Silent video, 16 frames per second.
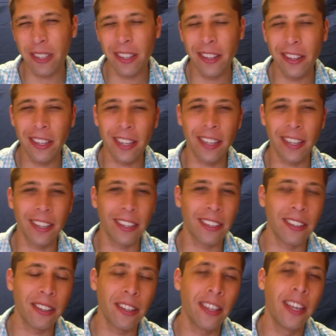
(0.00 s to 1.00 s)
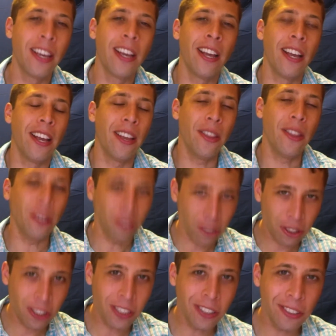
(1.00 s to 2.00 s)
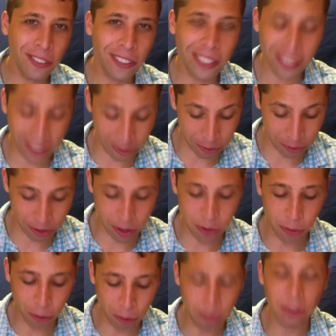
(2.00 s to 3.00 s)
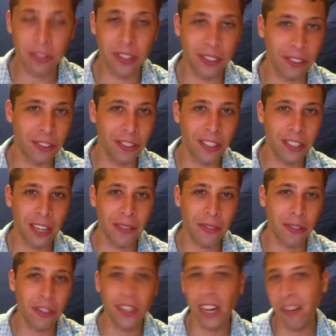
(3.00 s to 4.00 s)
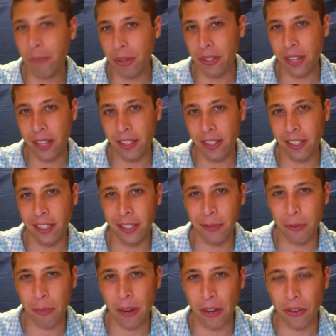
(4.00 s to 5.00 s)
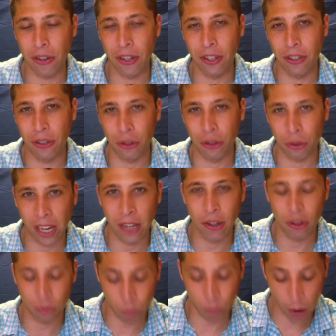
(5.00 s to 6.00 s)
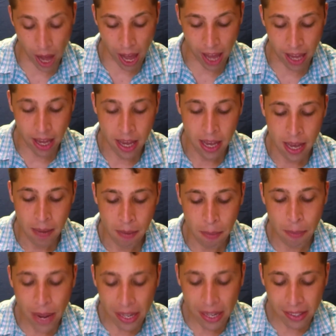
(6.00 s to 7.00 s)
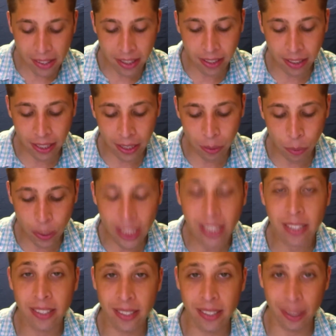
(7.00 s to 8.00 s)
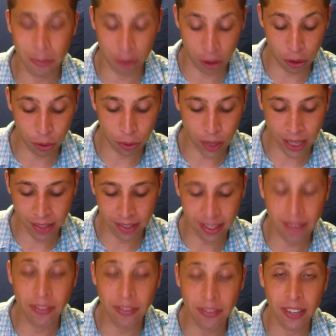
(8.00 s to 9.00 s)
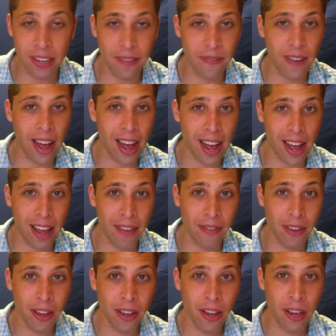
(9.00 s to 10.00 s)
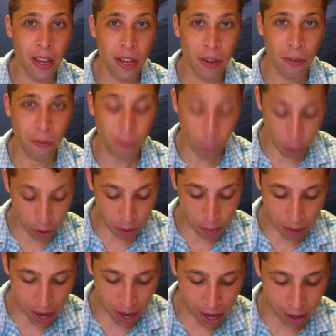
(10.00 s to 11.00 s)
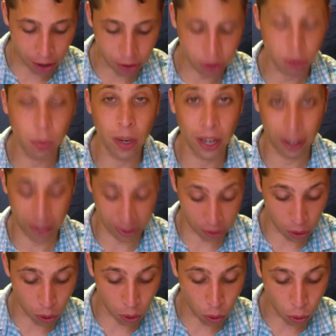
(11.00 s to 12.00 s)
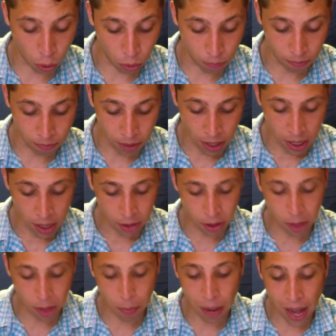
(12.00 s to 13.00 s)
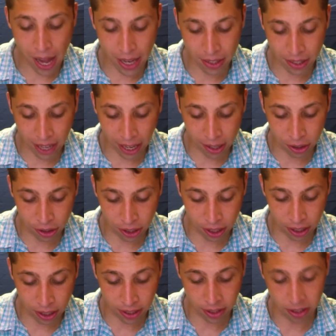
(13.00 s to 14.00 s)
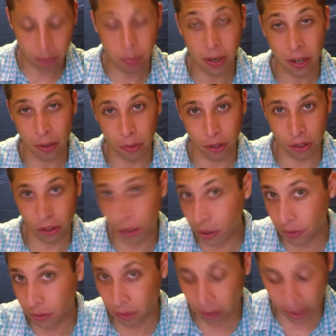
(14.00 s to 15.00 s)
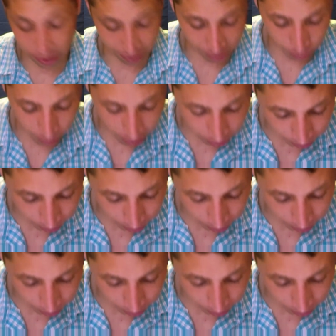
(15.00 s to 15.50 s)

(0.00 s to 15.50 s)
they're still dealing with the normal cylinder stuff. They're just kind of presenting the information in a strange way. But basically, we can substitute that 75 for the pi r squared as a whole. So the pi is kind of just going to disappear, which is good for us because we don't